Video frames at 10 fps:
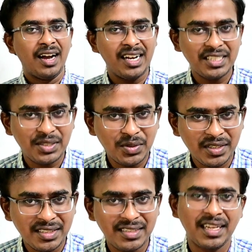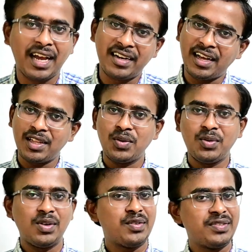Hi students, I
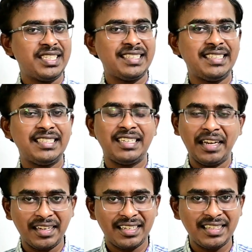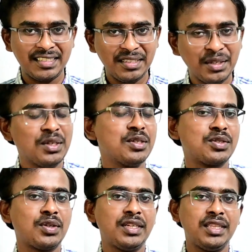am your physics teacher Nagarajan.
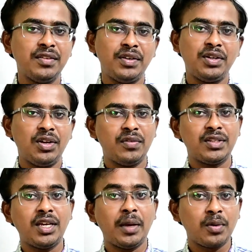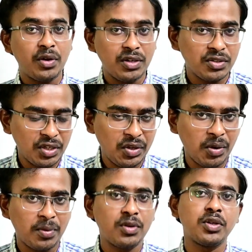So in this video, I am going to say
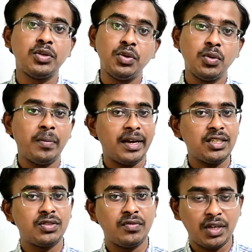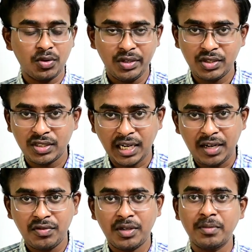about a new batch. We are going to
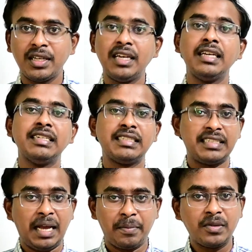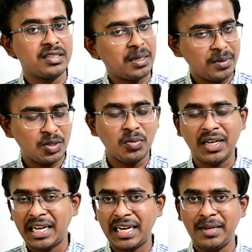start from the SAP, Sambath
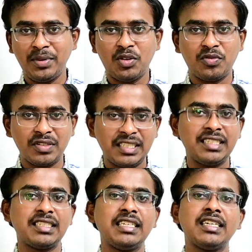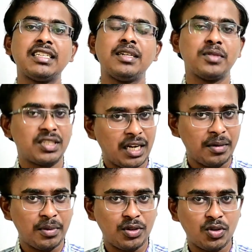Kumar Academy of Physics. Inga irundhu nama
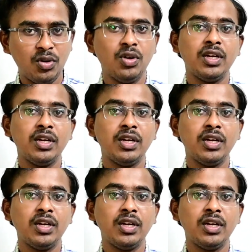start pandrom.